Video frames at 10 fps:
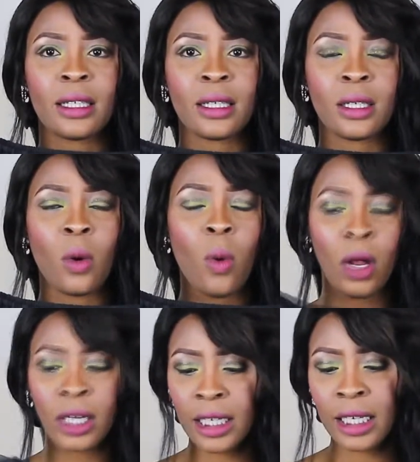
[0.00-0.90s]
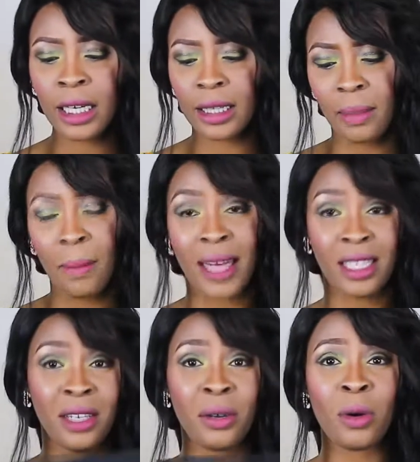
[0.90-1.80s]
the quality, the
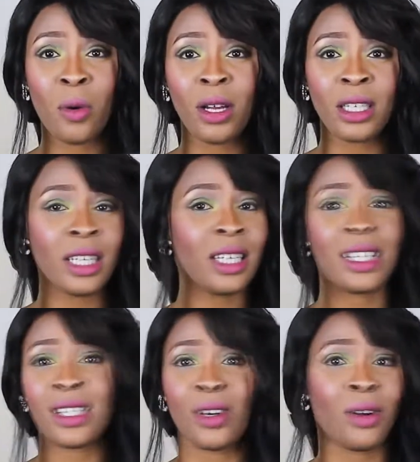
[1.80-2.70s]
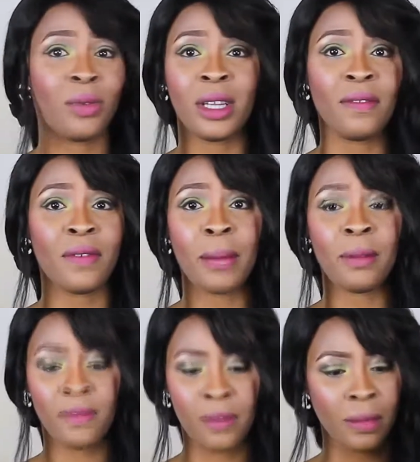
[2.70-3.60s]
material quality, it's not really
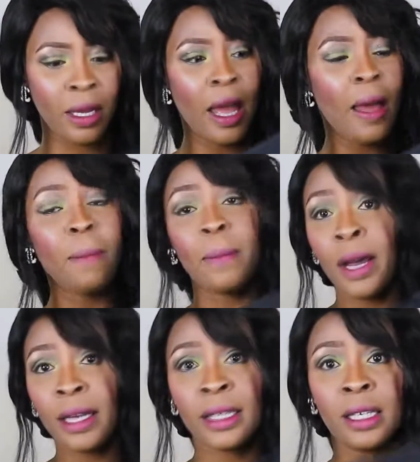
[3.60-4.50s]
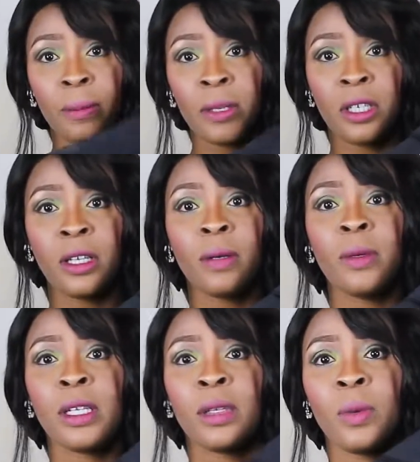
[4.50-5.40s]
vibing for me. But this particular
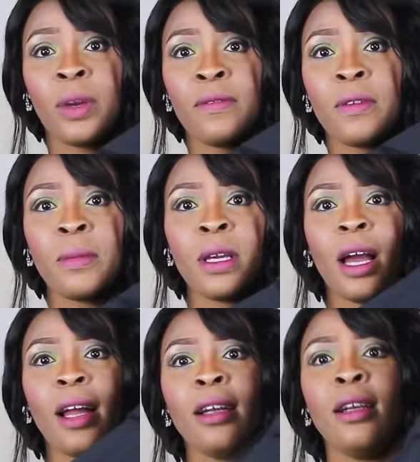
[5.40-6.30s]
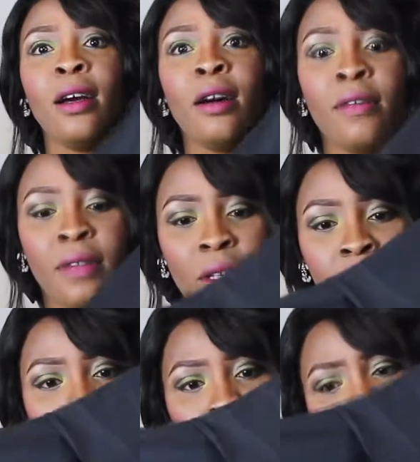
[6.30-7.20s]
one is a win for me. I love
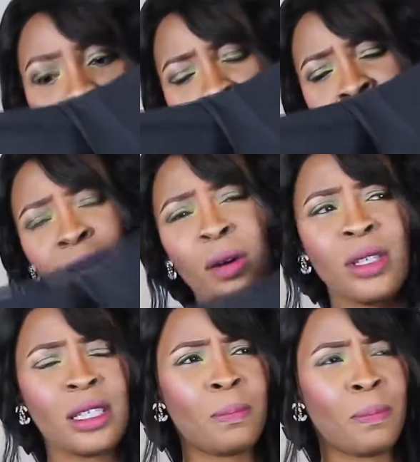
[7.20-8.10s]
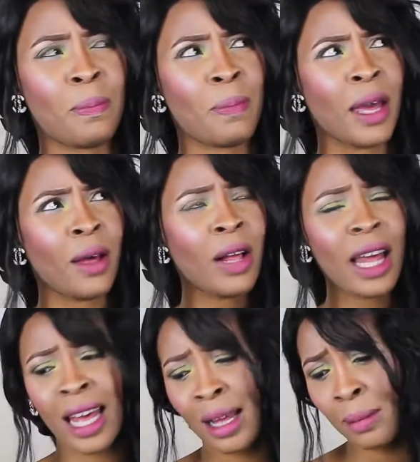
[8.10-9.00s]
this. I think they call this bell
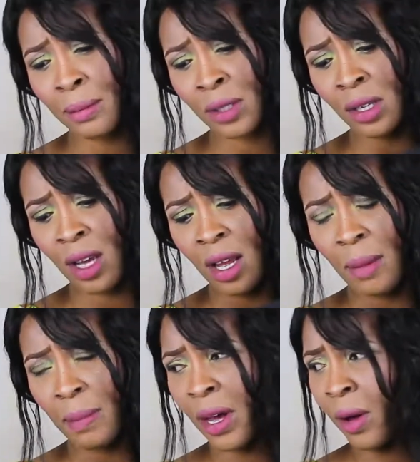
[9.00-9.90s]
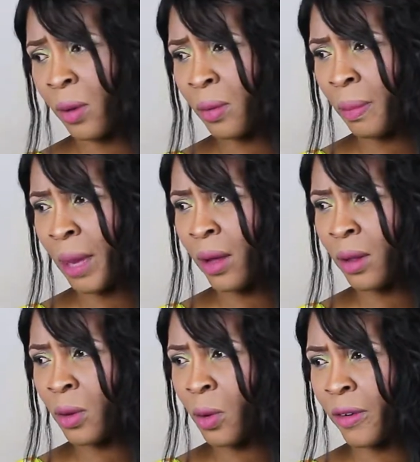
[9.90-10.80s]
hams. Bell,
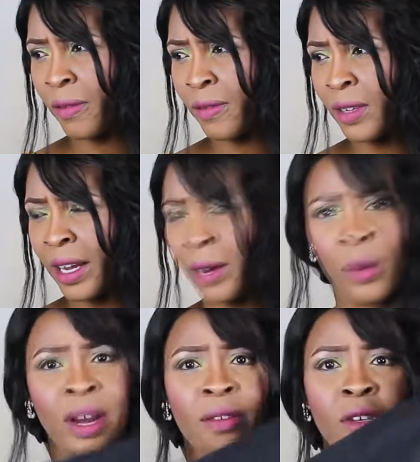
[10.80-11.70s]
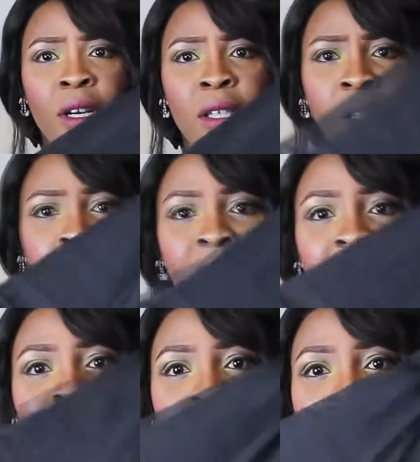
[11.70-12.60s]
bell or flare, whatever. You guys can
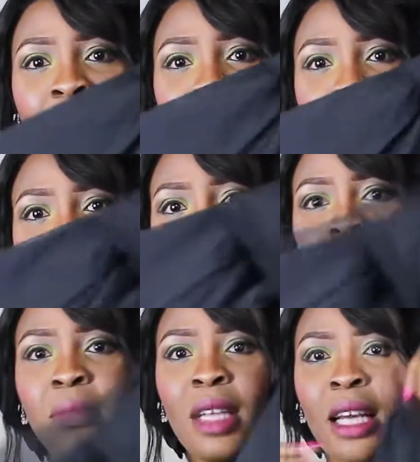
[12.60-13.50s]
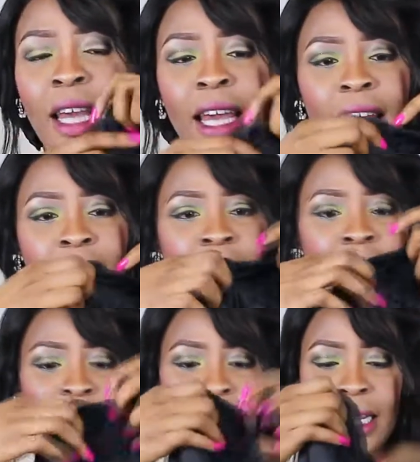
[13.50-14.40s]
see it, yeah. And
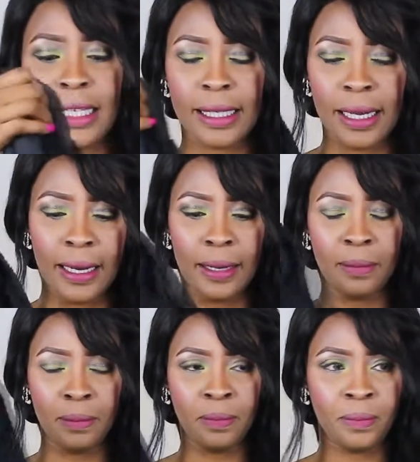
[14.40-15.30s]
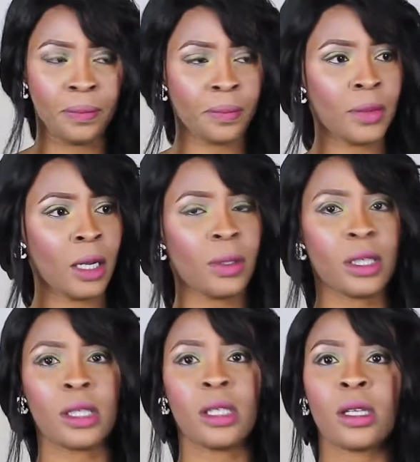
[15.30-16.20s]
it's, um,
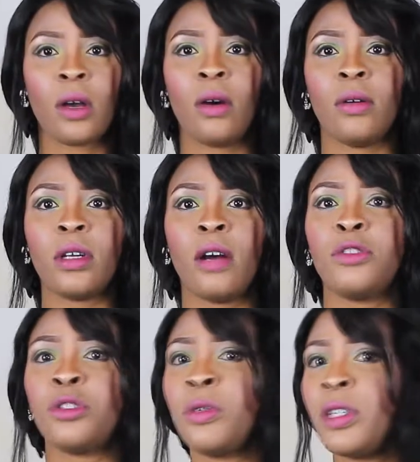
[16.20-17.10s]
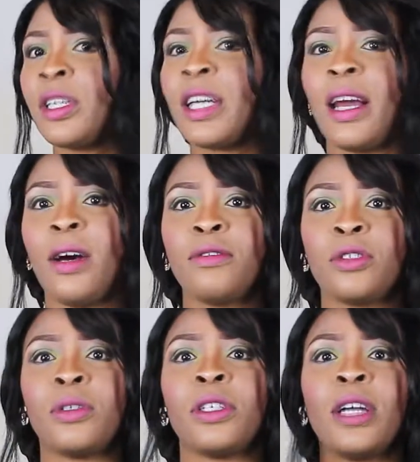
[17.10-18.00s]
what's this called? Up shoulder, yeah, up
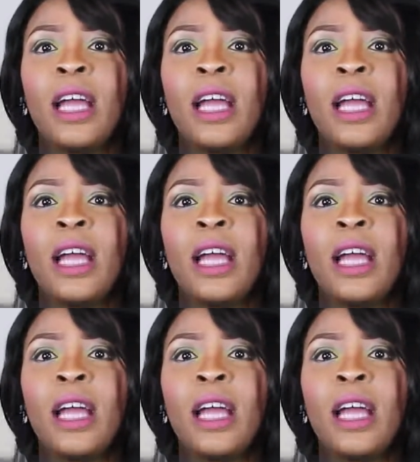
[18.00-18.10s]
shoulder.